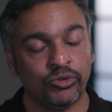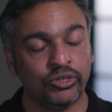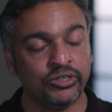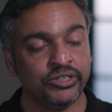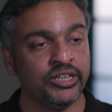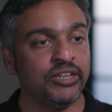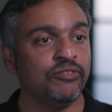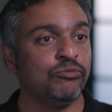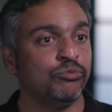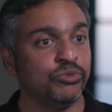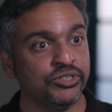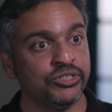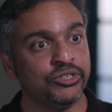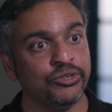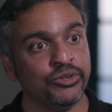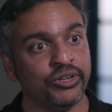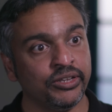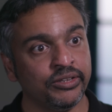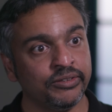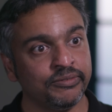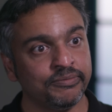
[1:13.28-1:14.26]
what Dave was
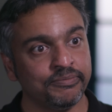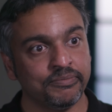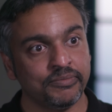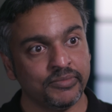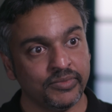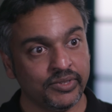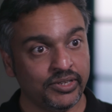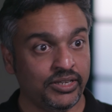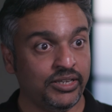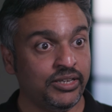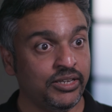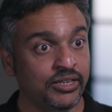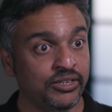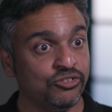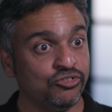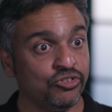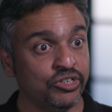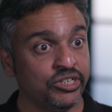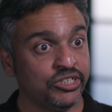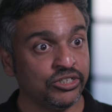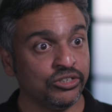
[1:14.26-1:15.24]
doing in
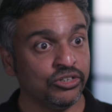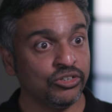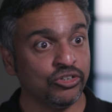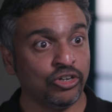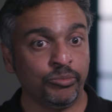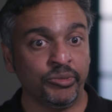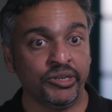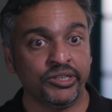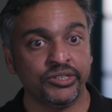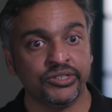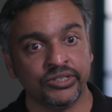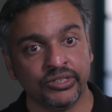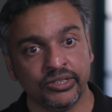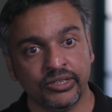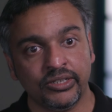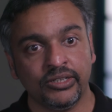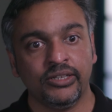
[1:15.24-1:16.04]
traditional comics.